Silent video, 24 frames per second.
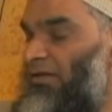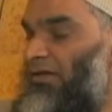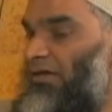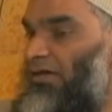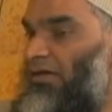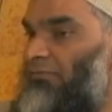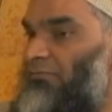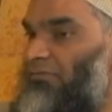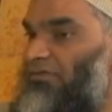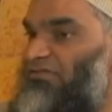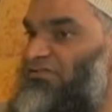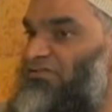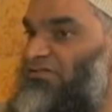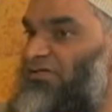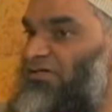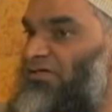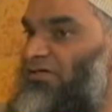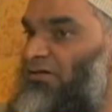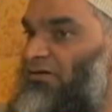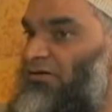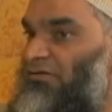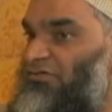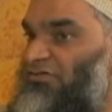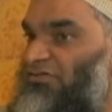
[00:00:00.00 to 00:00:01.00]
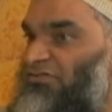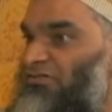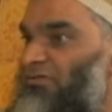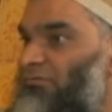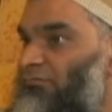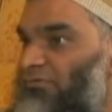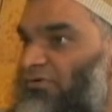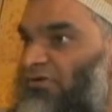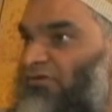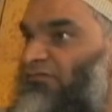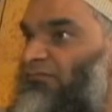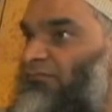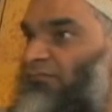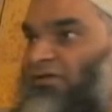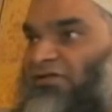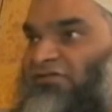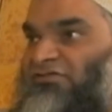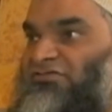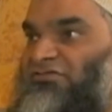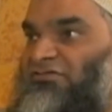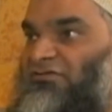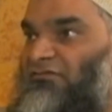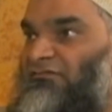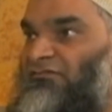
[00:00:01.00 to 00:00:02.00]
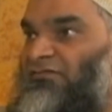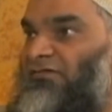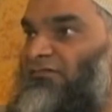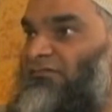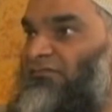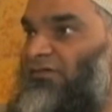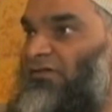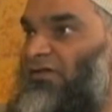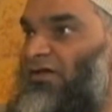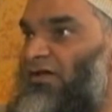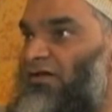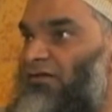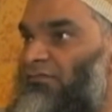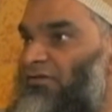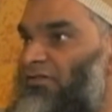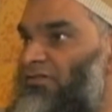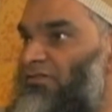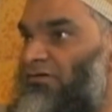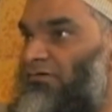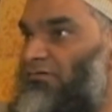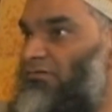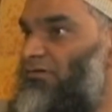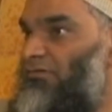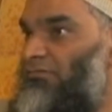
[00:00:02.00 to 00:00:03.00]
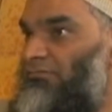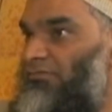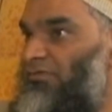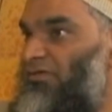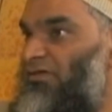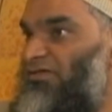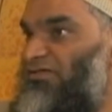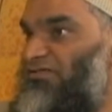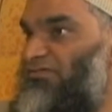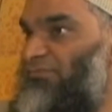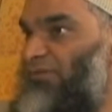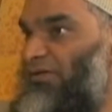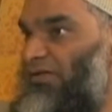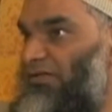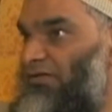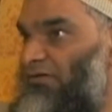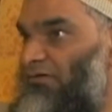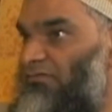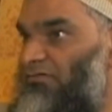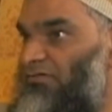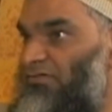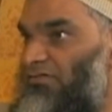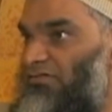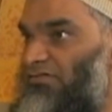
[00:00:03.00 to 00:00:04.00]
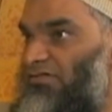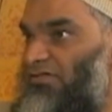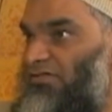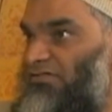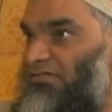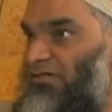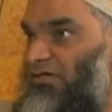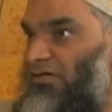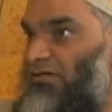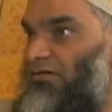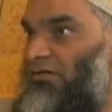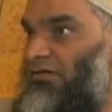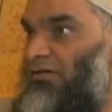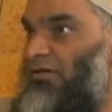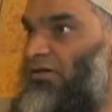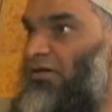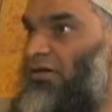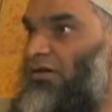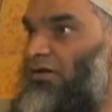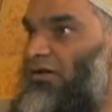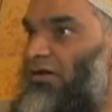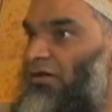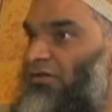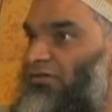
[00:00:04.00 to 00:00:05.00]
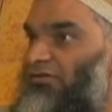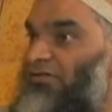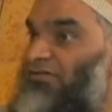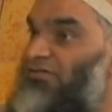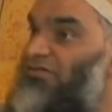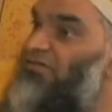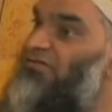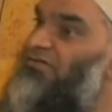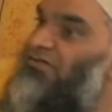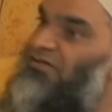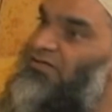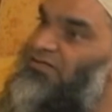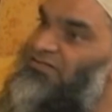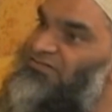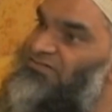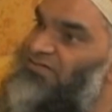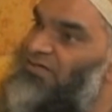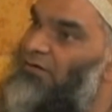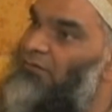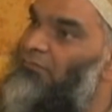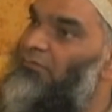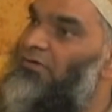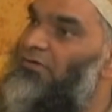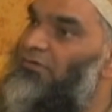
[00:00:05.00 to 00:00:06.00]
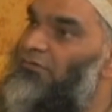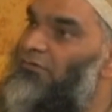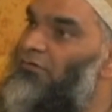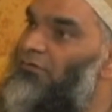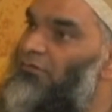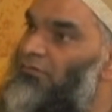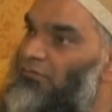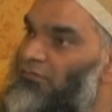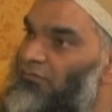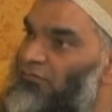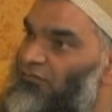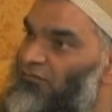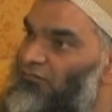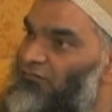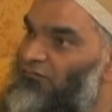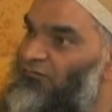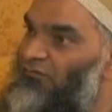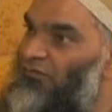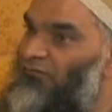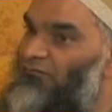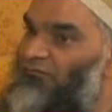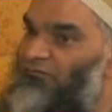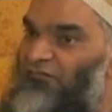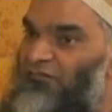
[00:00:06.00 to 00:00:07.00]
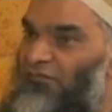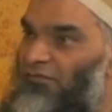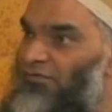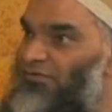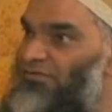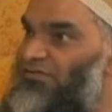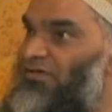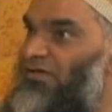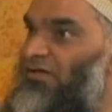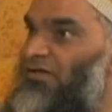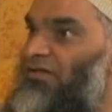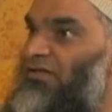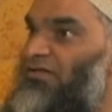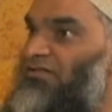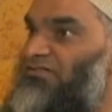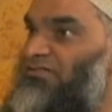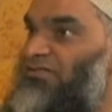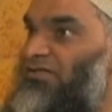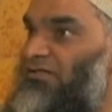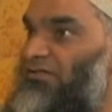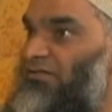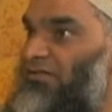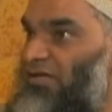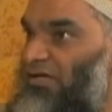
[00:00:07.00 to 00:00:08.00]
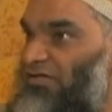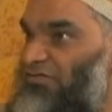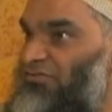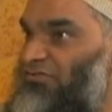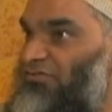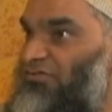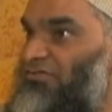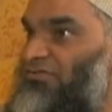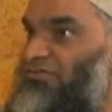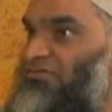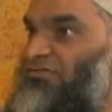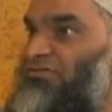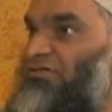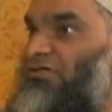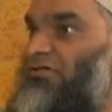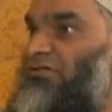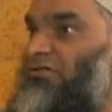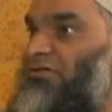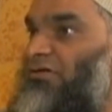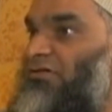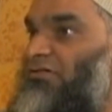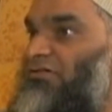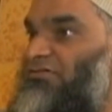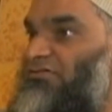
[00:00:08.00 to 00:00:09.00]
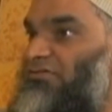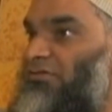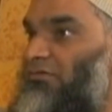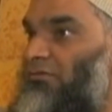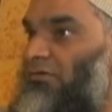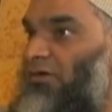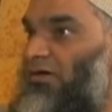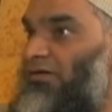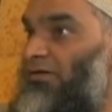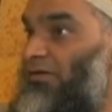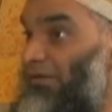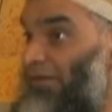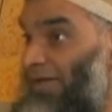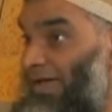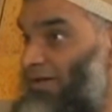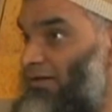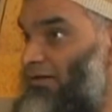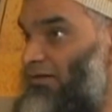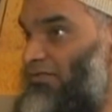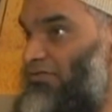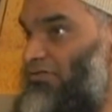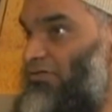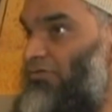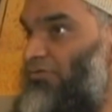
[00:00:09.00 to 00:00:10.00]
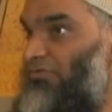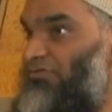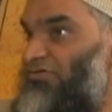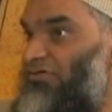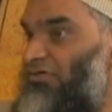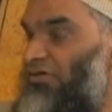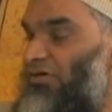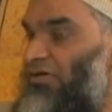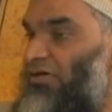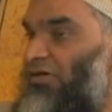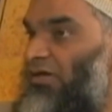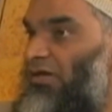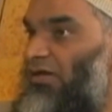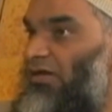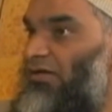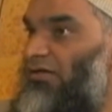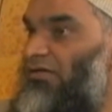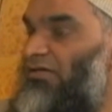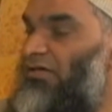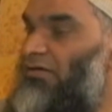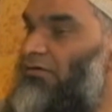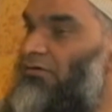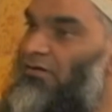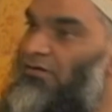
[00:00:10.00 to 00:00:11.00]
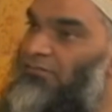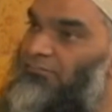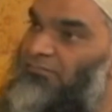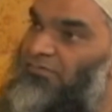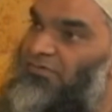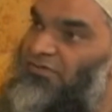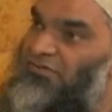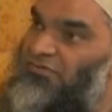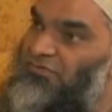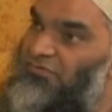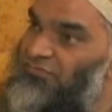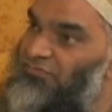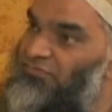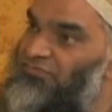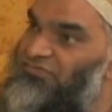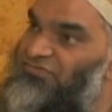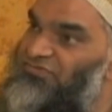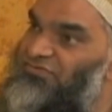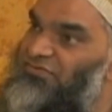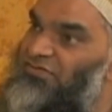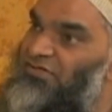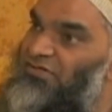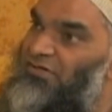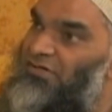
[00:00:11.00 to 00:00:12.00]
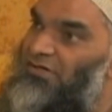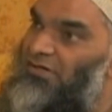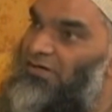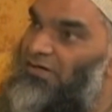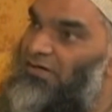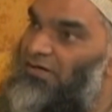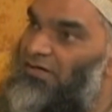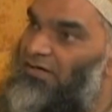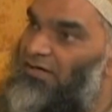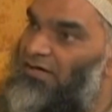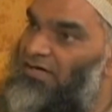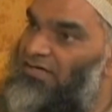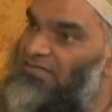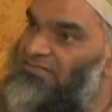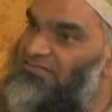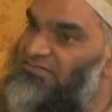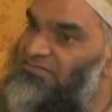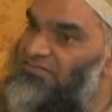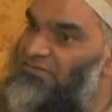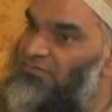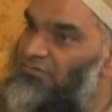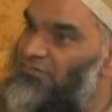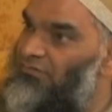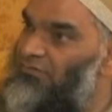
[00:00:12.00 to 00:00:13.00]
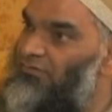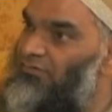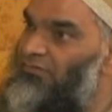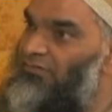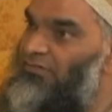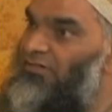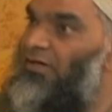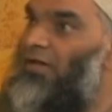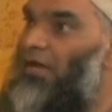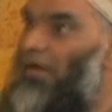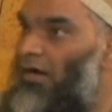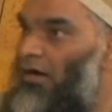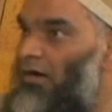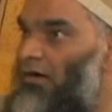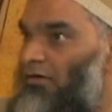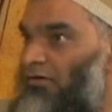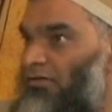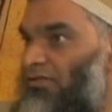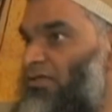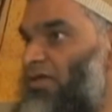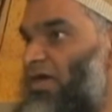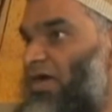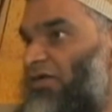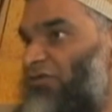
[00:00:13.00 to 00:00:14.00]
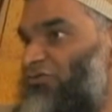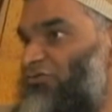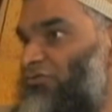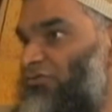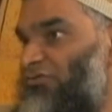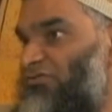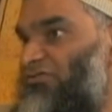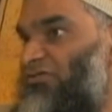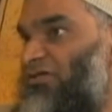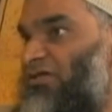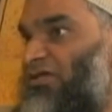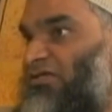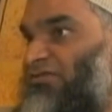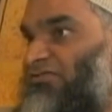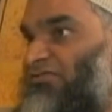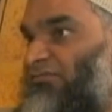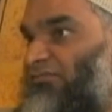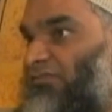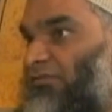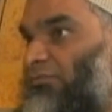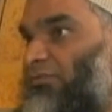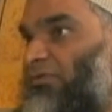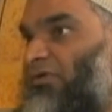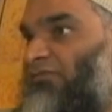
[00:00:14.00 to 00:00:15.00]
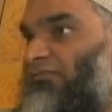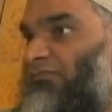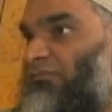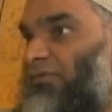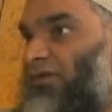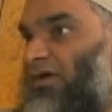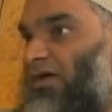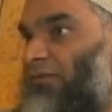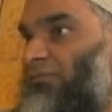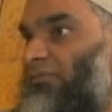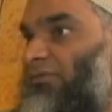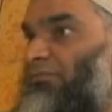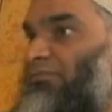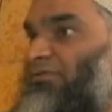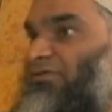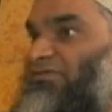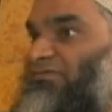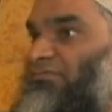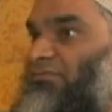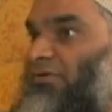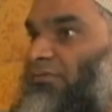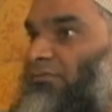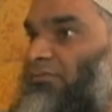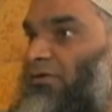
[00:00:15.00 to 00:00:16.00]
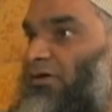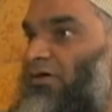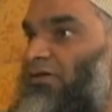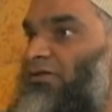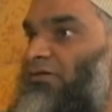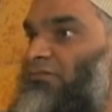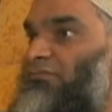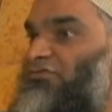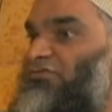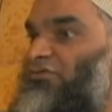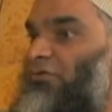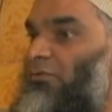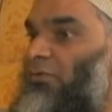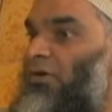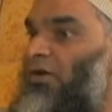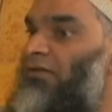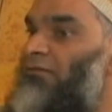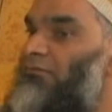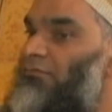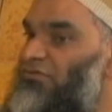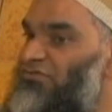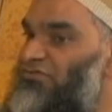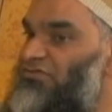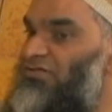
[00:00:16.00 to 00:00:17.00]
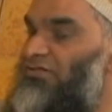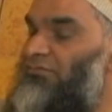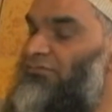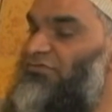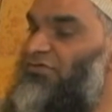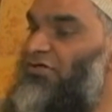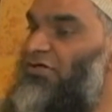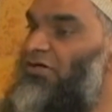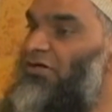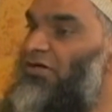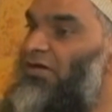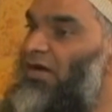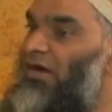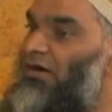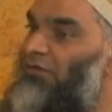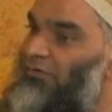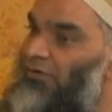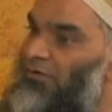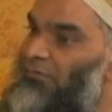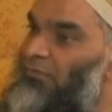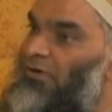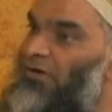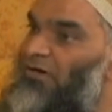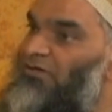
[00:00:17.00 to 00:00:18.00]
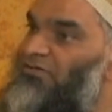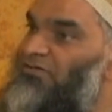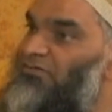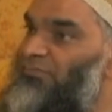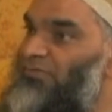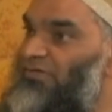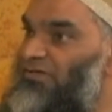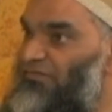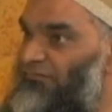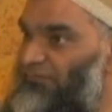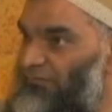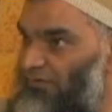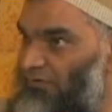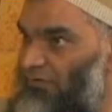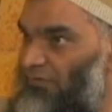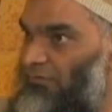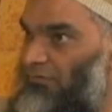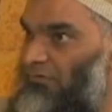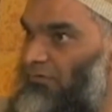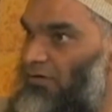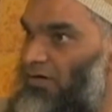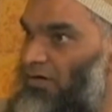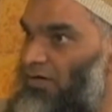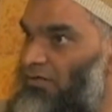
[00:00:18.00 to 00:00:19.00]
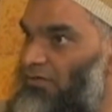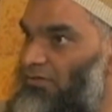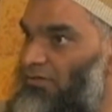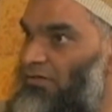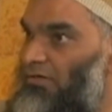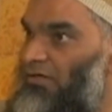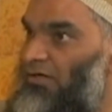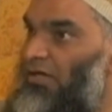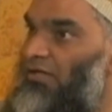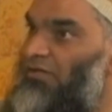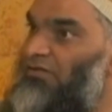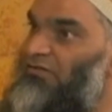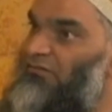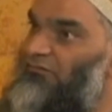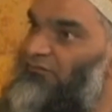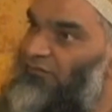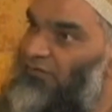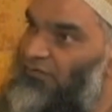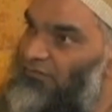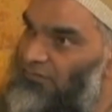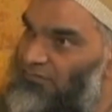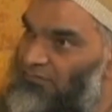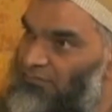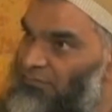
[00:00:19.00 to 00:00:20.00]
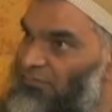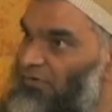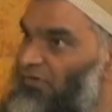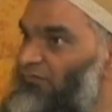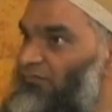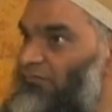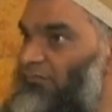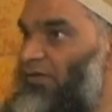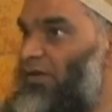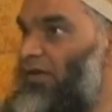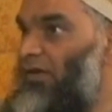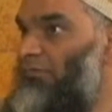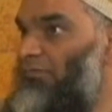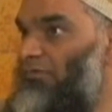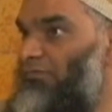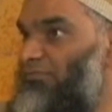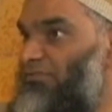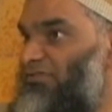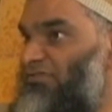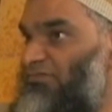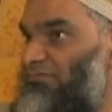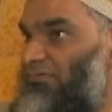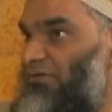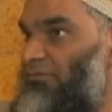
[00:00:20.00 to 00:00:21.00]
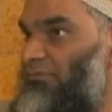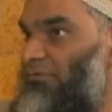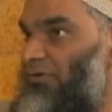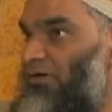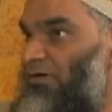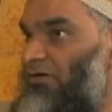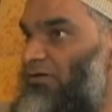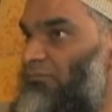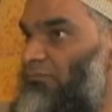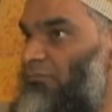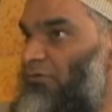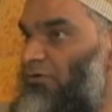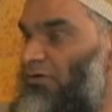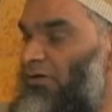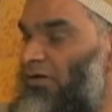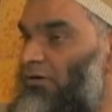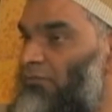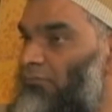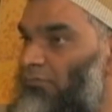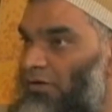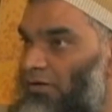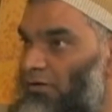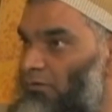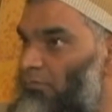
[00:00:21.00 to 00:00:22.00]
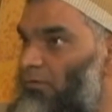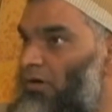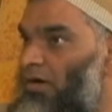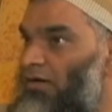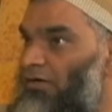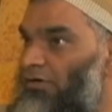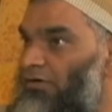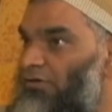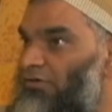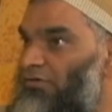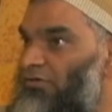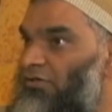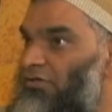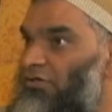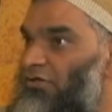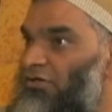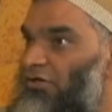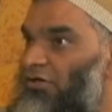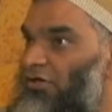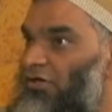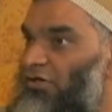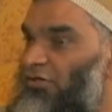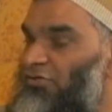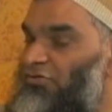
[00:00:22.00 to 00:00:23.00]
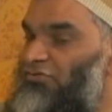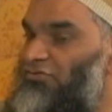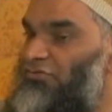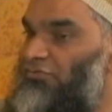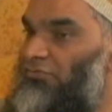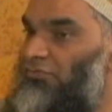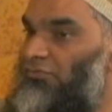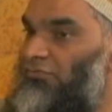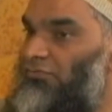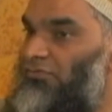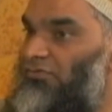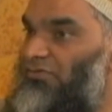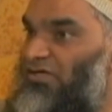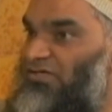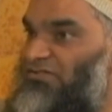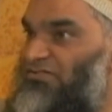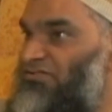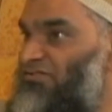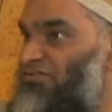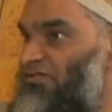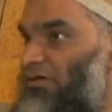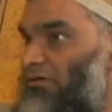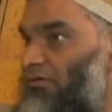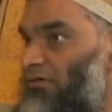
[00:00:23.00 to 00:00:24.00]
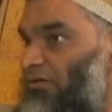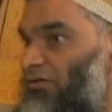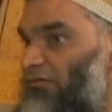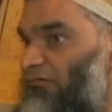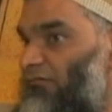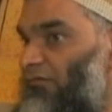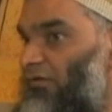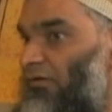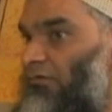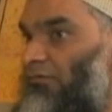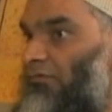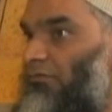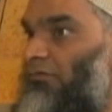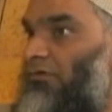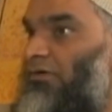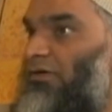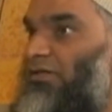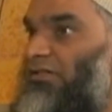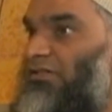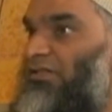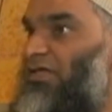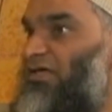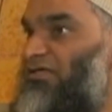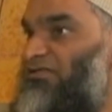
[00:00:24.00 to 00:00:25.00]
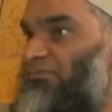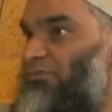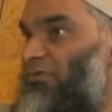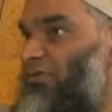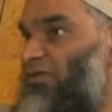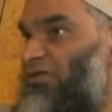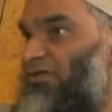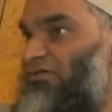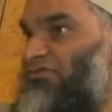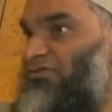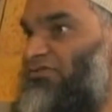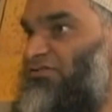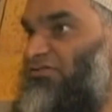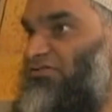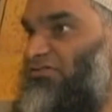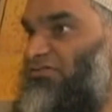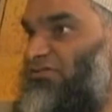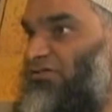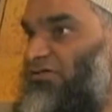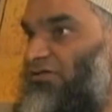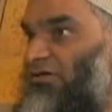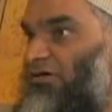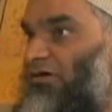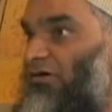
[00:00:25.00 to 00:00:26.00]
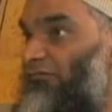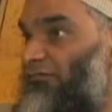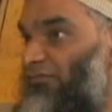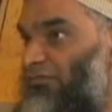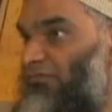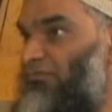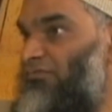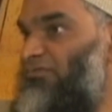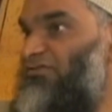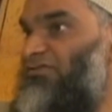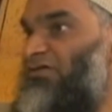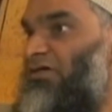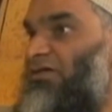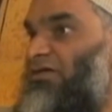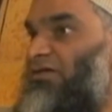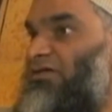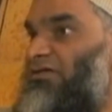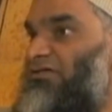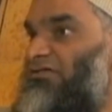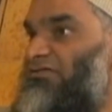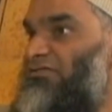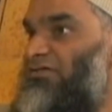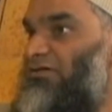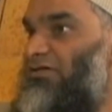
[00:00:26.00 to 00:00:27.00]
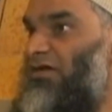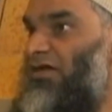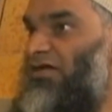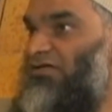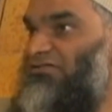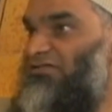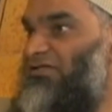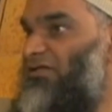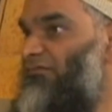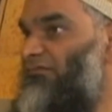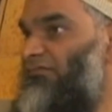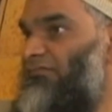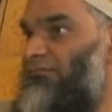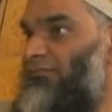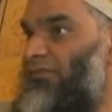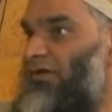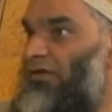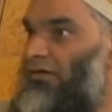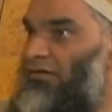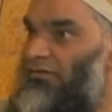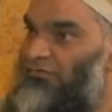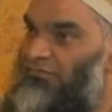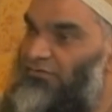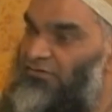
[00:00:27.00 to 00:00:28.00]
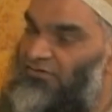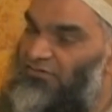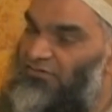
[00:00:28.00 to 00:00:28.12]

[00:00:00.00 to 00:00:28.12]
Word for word: And we see here just a brief mention of evil eye without it being spelled out in detail. Uh, the details that we know from folk tales and legends and, and so on and anecdotes uh, cannot be used uh, as though they are the actual sayings of the Prophet Muhammad, peace be upon him. So while Muslims are required to believe in the Quran mm-hmm. and to follow the Prophet Muhammad, peace be upon him, we're not required uh, to necessarily follow the explanations of those sayings as given by other